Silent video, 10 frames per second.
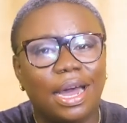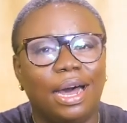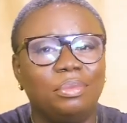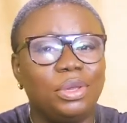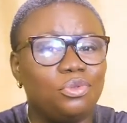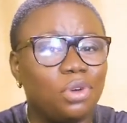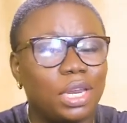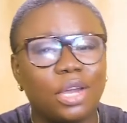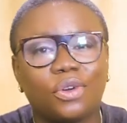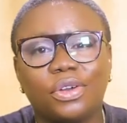
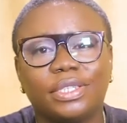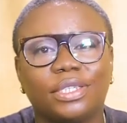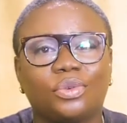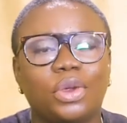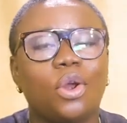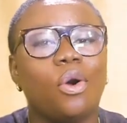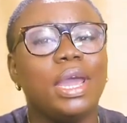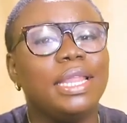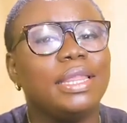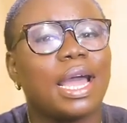running across the screen or
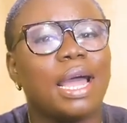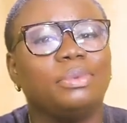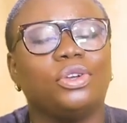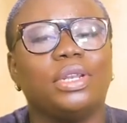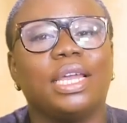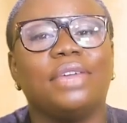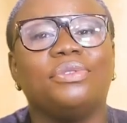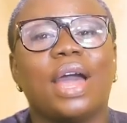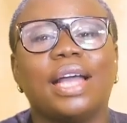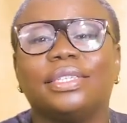in the caption that give
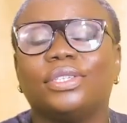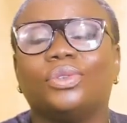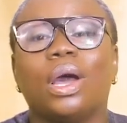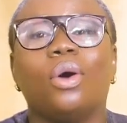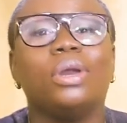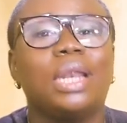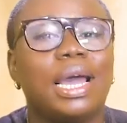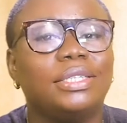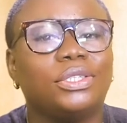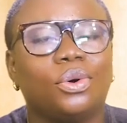you access to our
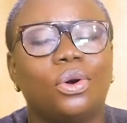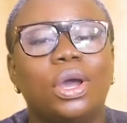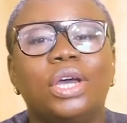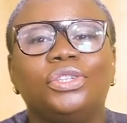online store,